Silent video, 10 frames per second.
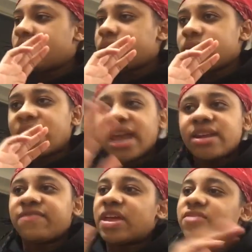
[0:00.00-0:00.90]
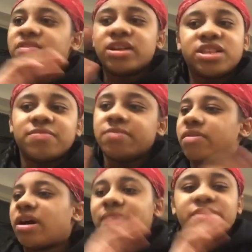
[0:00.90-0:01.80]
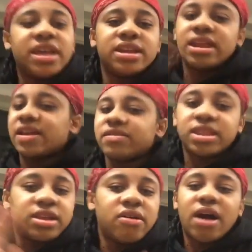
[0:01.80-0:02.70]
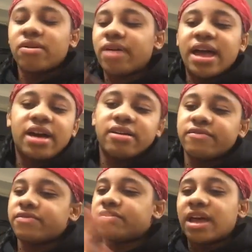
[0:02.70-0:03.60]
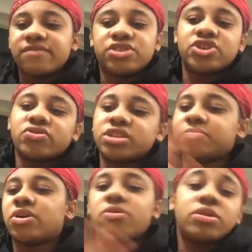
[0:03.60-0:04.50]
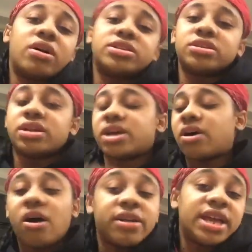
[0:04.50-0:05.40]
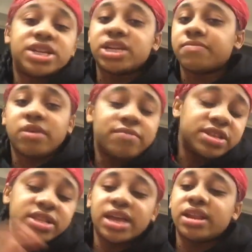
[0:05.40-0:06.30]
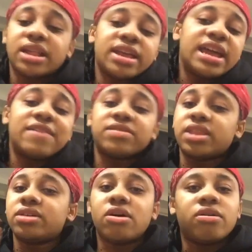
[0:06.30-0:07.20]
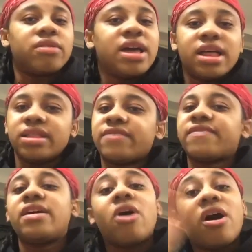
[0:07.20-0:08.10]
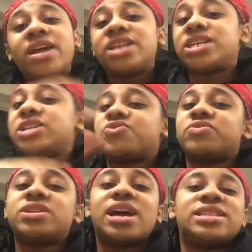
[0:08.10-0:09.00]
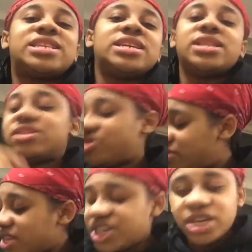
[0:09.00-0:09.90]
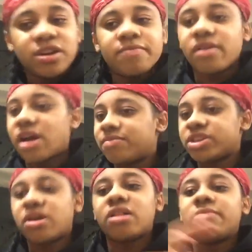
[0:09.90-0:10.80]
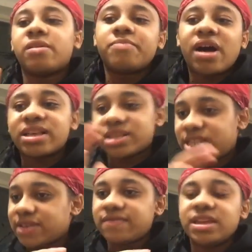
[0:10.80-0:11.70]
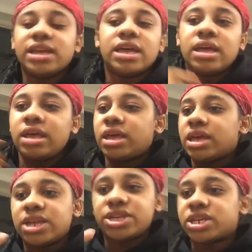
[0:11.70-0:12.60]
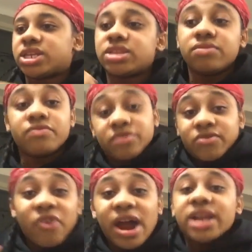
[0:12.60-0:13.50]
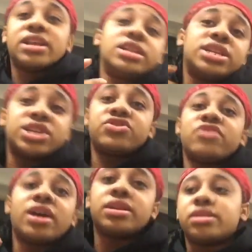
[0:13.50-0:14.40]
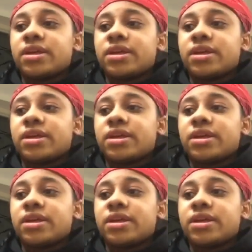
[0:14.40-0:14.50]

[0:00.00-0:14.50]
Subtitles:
negative that you done to me, bro, I'm letting everything go. I don't have, life too short to be holding on to that all that shit, bro. I let everything go. Left all that shit in 2019. This year, bro, I'm just all about positivity and just grinding and just trying to,